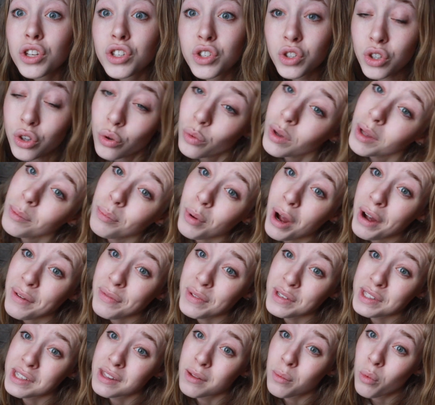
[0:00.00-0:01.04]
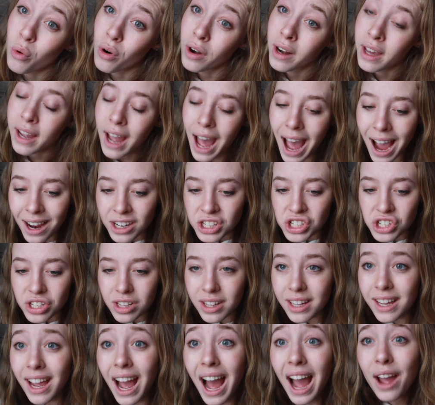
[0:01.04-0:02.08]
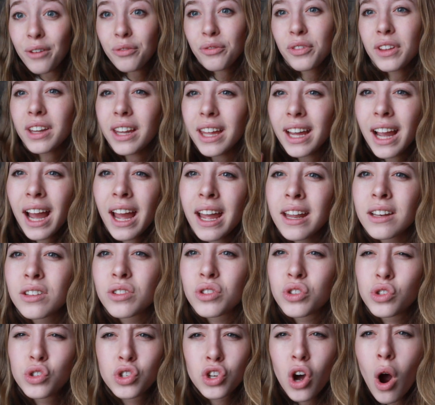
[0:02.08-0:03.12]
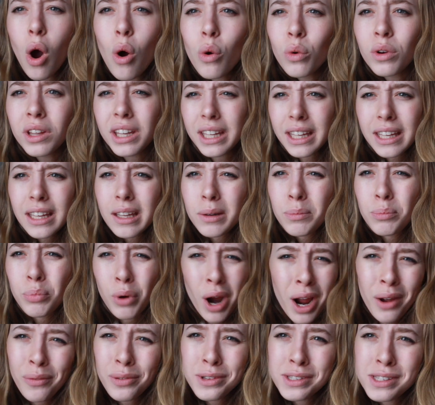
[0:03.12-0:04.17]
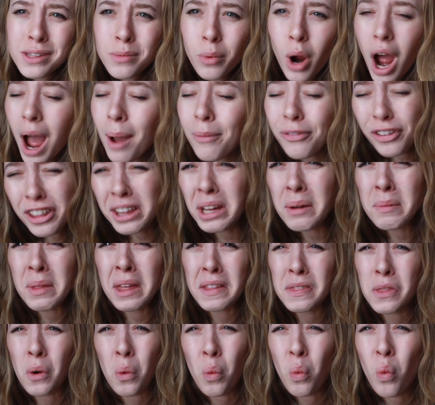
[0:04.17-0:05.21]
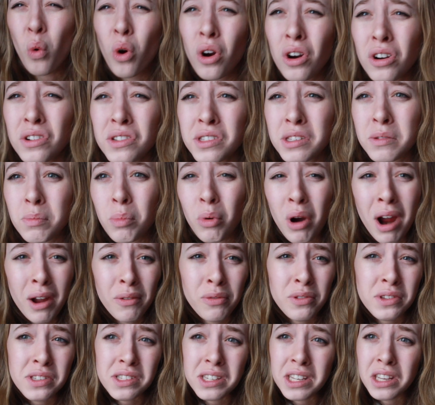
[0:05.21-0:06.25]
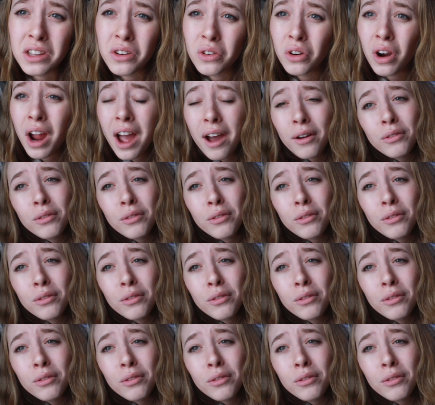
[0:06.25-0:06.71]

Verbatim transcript: Do you eat breakfast in the morning? Actually, I feel like I don't eat breakfast in the morning. I feel like I'm like the worst breakfast eater